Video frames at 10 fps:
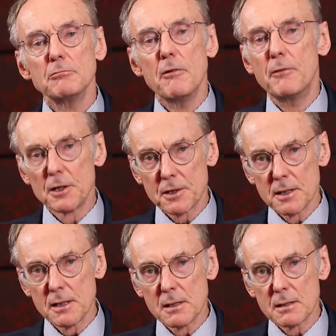
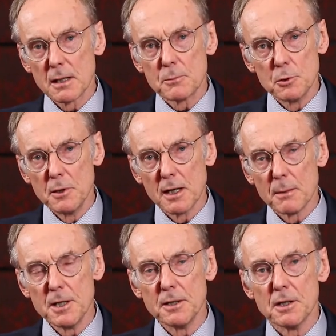Reversing Type 2
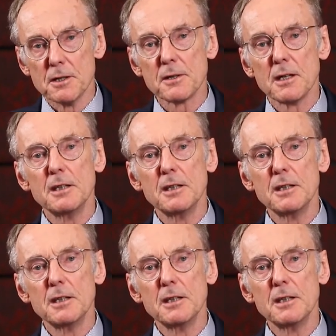Diabetes